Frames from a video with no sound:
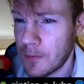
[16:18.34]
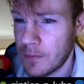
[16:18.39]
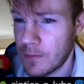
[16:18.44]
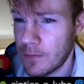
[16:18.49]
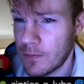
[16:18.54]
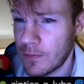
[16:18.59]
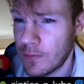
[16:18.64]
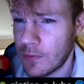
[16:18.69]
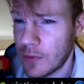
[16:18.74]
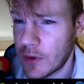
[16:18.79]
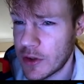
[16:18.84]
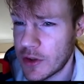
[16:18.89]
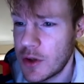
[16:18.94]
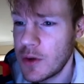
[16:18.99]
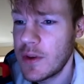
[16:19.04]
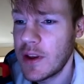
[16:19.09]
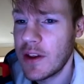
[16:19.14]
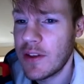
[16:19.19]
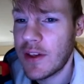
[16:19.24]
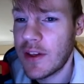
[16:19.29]
there's two
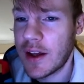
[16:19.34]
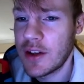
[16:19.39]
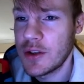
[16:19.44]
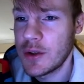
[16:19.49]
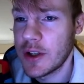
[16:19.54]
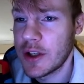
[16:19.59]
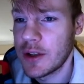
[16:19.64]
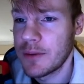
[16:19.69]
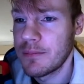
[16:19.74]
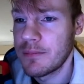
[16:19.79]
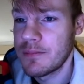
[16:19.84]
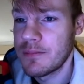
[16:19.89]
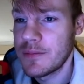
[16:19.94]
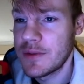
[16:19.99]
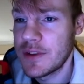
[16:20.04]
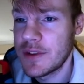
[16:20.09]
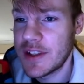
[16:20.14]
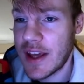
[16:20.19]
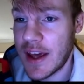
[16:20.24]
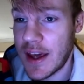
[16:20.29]
things I can do here.
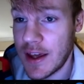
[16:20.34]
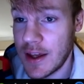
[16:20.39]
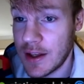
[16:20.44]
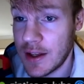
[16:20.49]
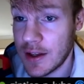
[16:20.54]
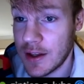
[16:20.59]
Take.